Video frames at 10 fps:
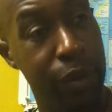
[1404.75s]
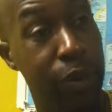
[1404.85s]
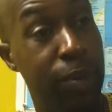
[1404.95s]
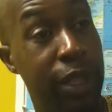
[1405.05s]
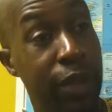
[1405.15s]

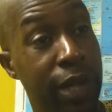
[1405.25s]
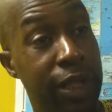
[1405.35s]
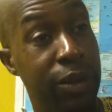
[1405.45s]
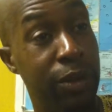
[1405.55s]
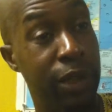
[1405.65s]
which will be a
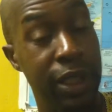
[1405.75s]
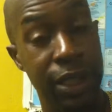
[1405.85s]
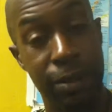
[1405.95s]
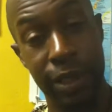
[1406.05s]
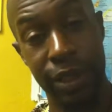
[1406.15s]
great tool in
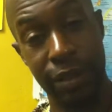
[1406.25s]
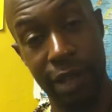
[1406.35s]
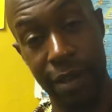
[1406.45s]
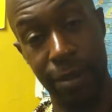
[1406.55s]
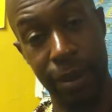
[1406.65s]
the liberation of
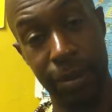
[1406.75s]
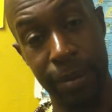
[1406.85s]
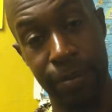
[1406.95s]
our people.